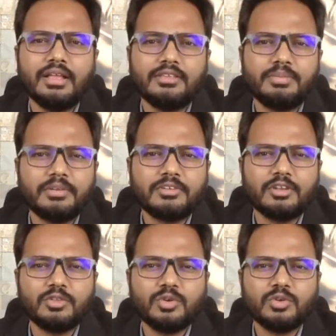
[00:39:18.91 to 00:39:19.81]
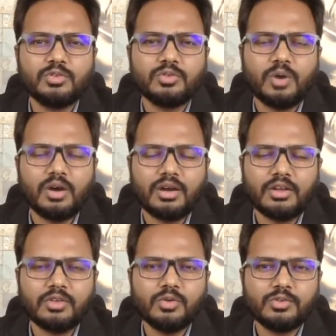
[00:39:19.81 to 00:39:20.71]
especially those who
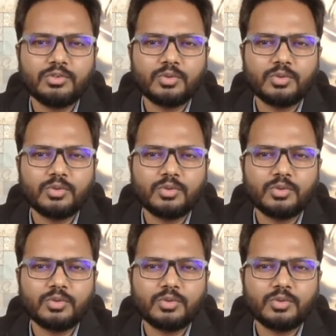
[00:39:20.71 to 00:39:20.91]
are used